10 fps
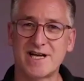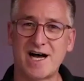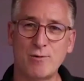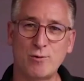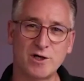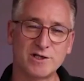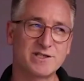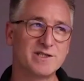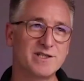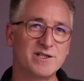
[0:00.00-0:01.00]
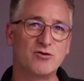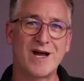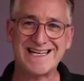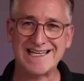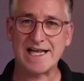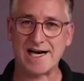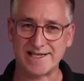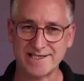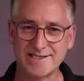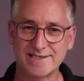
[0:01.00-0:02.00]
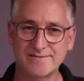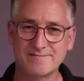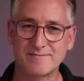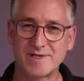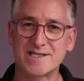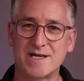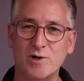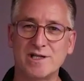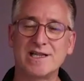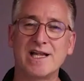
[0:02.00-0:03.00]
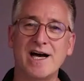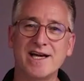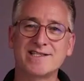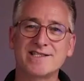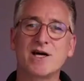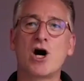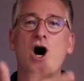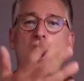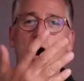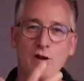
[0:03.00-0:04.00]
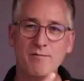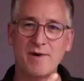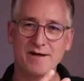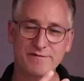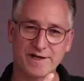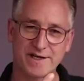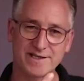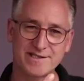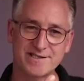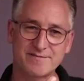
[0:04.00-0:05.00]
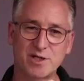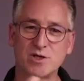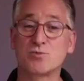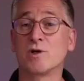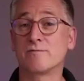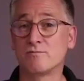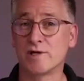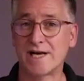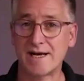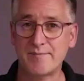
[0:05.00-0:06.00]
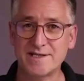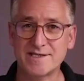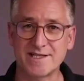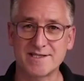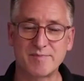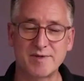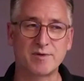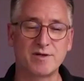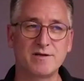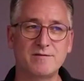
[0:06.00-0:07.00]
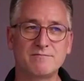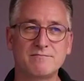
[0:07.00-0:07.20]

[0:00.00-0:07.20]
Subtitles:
I want great light, means I want light on my face, because what happens is people,